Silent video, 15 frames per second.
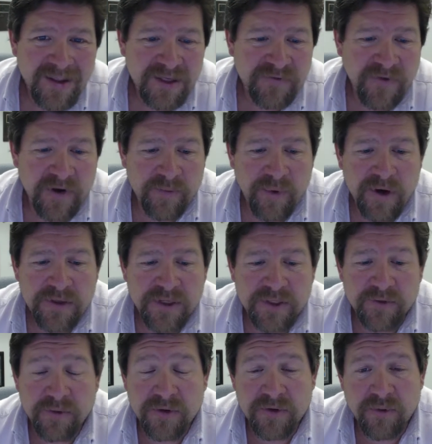This final
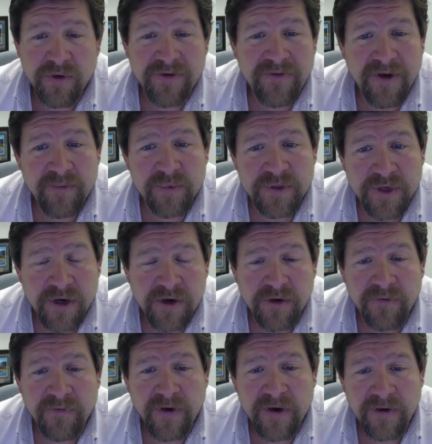project is worth 25% of
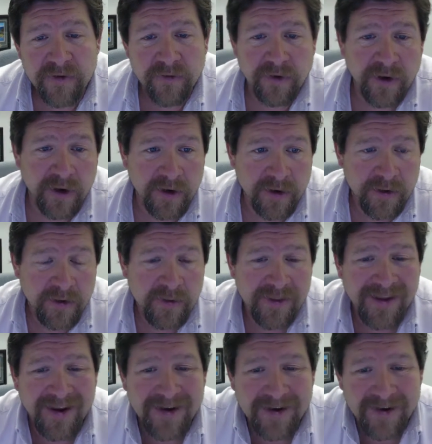your final grade.
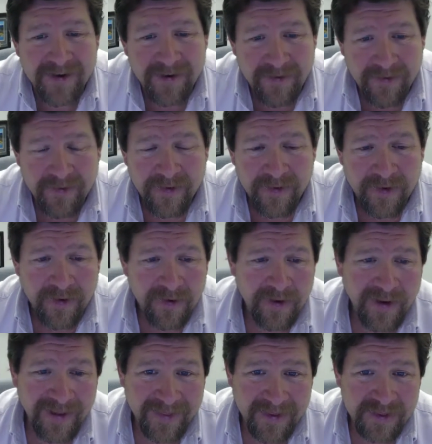The idea
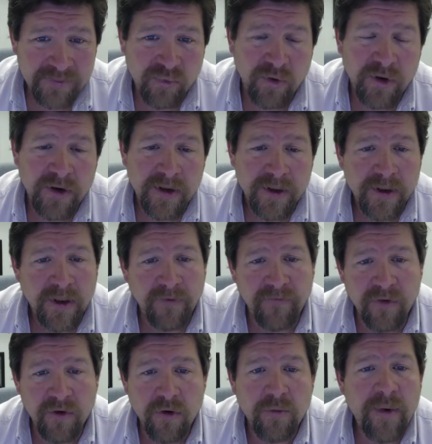at this point,
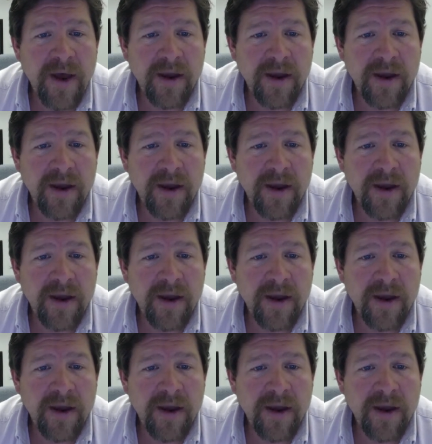if you go